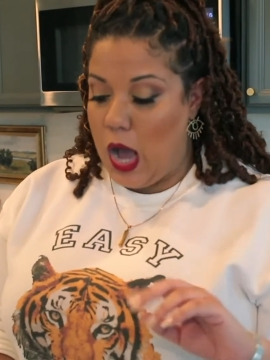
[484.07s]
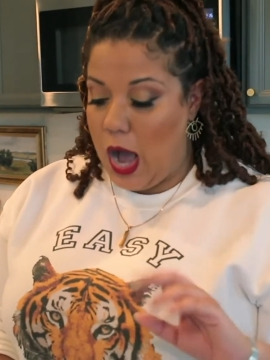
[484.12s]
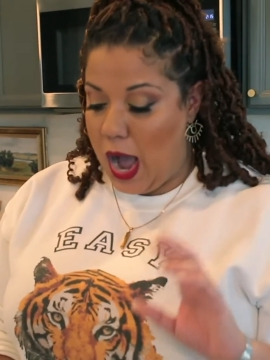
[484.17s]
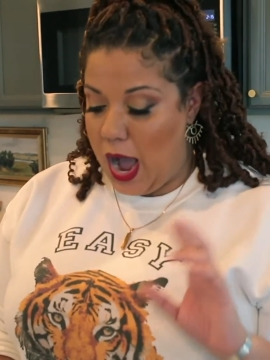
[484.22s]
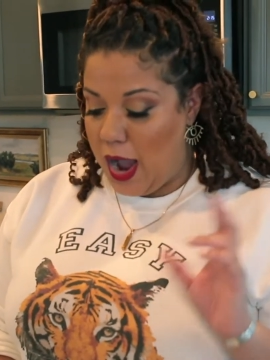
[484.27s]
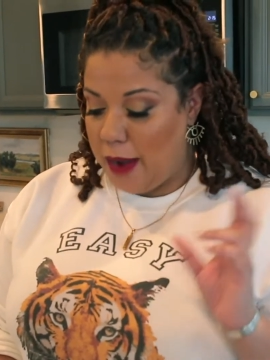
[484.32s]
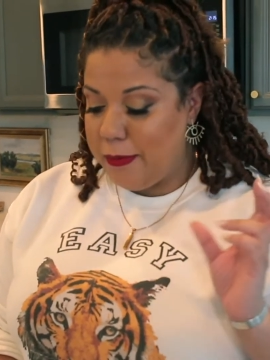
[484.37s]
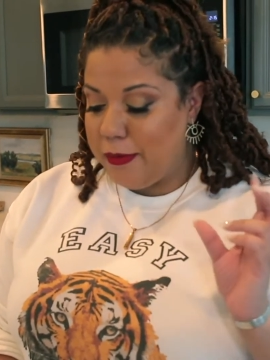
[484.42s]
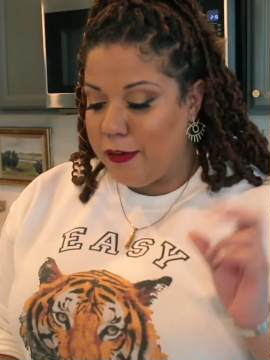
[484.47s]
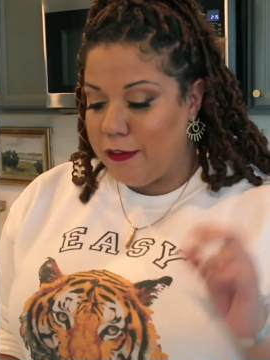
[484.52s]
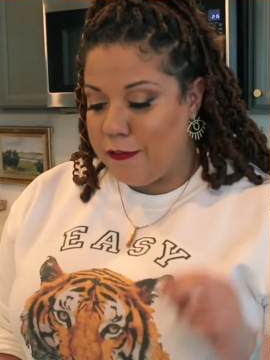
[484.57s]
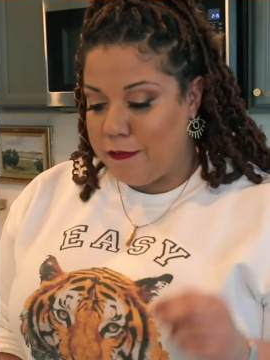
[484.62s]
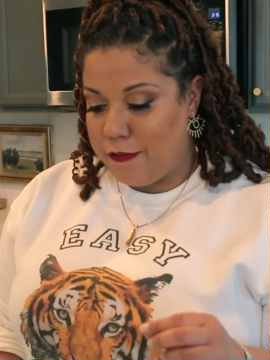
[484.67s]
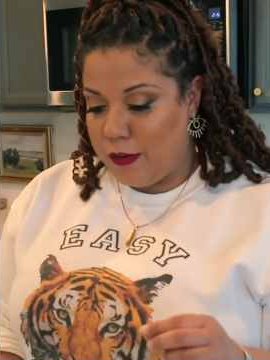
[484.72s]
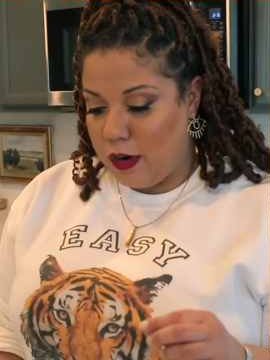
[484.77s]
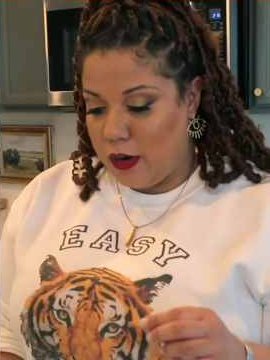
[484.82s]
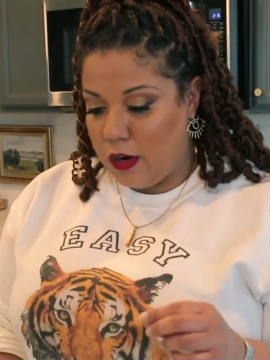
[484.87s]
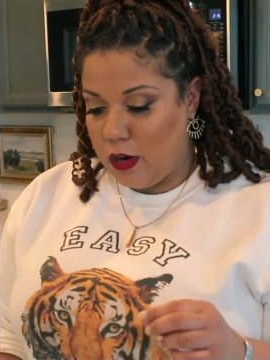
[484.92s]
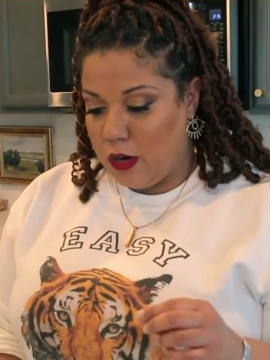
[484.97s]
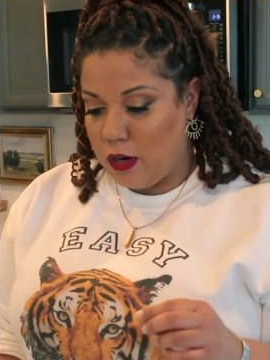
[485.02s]
I
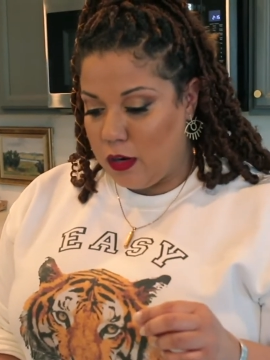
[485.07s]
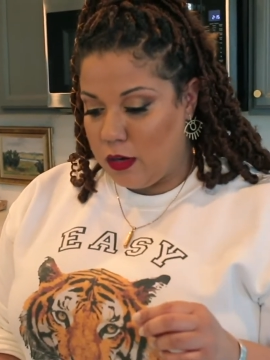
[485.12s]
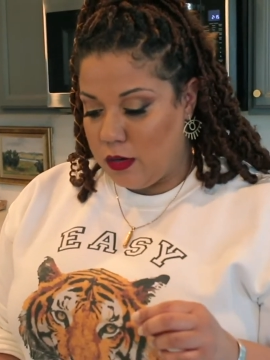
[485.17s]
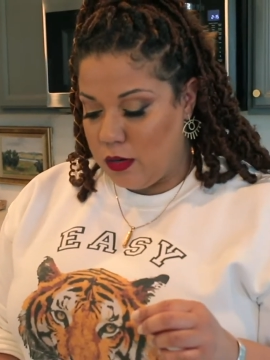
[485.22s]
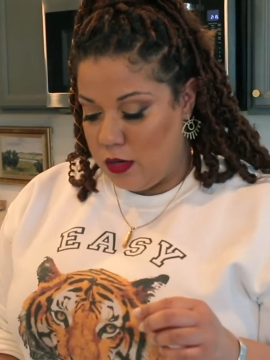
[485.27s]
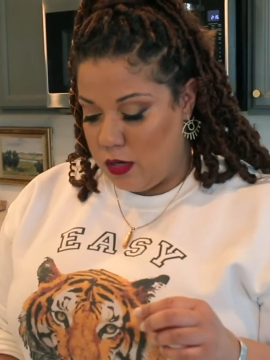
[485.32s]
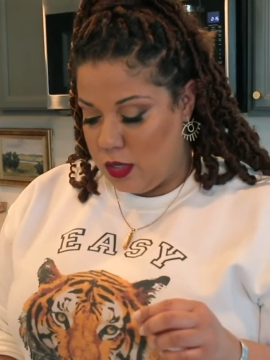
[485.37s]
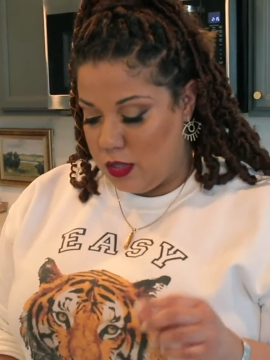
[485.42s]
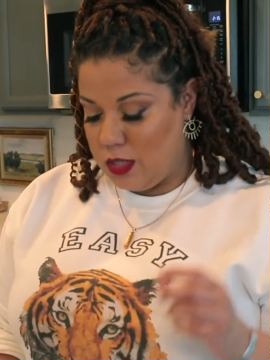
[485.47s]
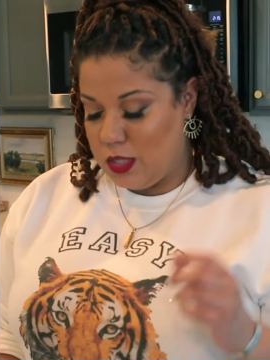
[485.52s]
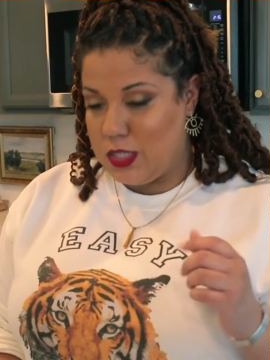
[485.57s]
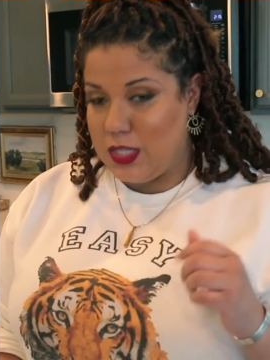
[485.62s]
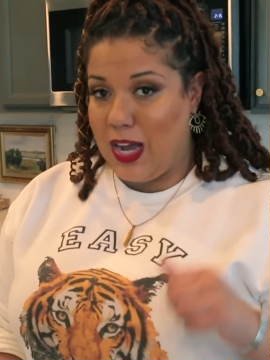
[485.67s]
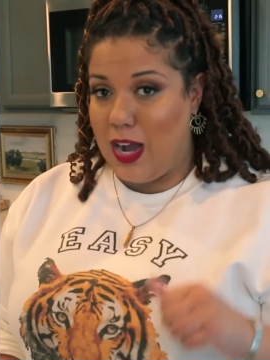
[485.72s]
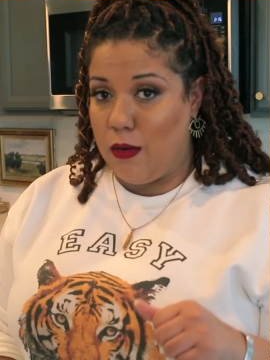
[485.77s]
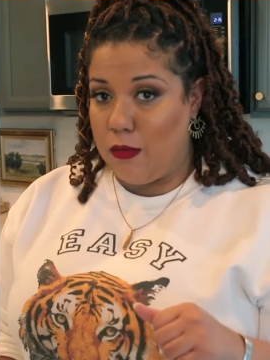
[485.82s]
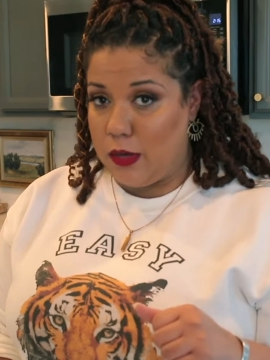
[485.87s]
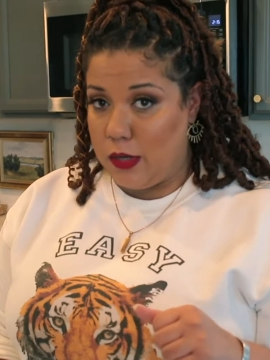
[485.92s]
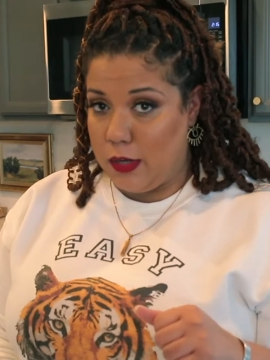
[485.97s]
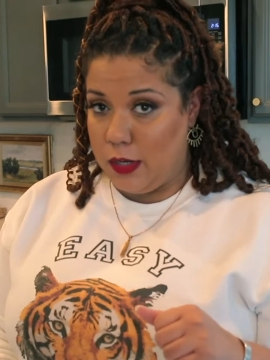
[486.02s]
prefer the
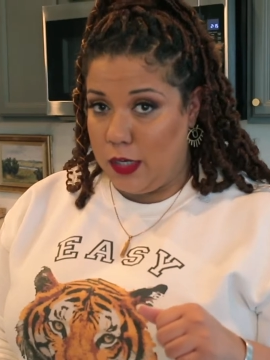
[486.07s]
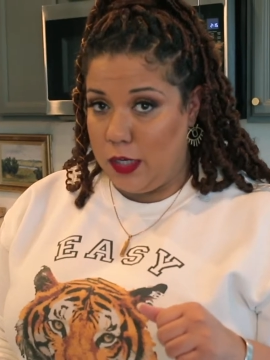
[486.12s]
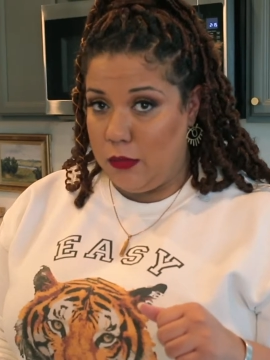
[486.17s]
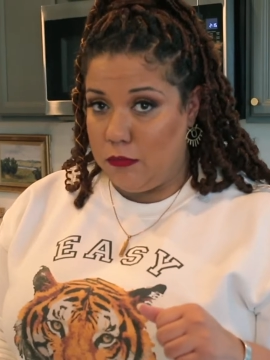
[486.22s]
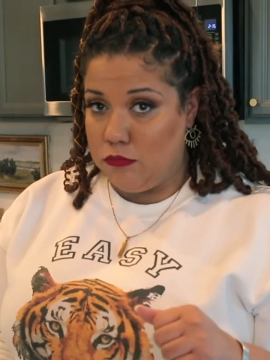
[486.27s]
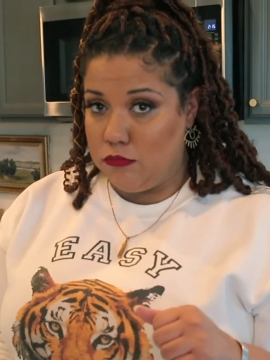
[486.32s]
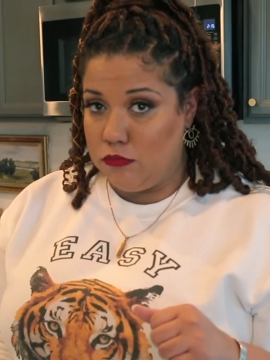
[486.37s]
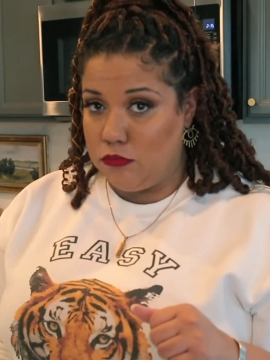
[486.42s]
sour cream.